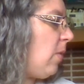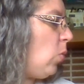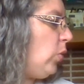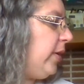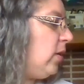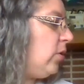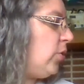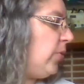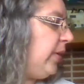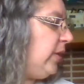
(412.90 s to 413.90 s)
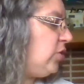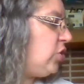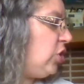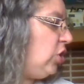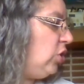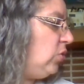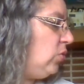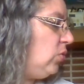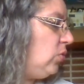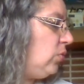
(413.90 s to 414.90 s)
we are going
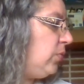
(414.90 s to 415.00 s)
to...